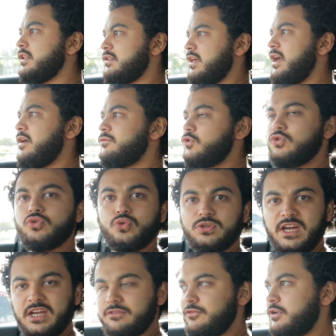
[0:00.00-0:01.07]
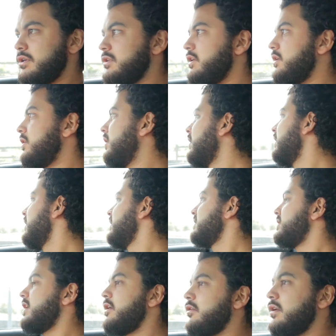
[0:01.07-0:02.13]
they have to do that for their
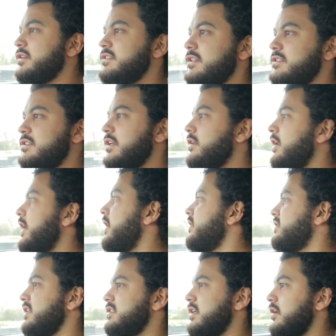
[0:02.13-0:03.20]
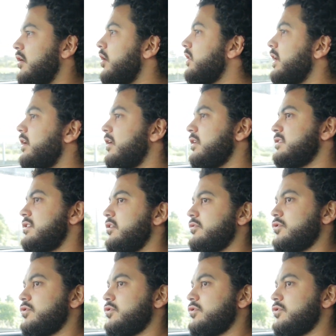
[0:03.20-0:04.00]
steering assist and lane assist and all that kind of stuff.